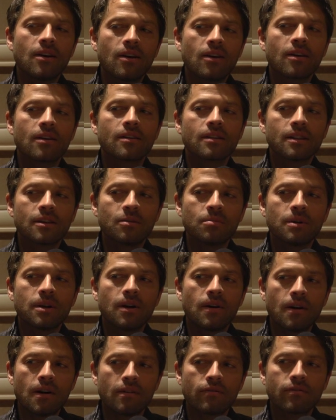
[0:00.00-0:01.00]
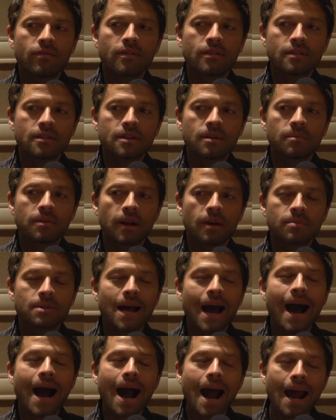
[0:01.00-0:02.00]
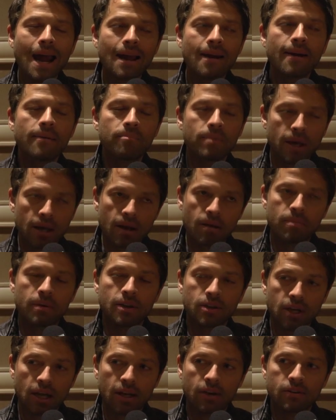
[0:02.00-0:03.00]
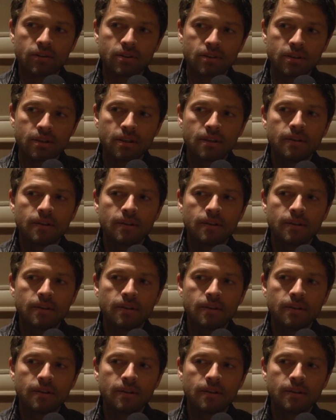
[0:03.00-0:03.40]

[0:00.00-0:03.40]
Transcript: are a little bit off sometimes. I pick up hitchhikers.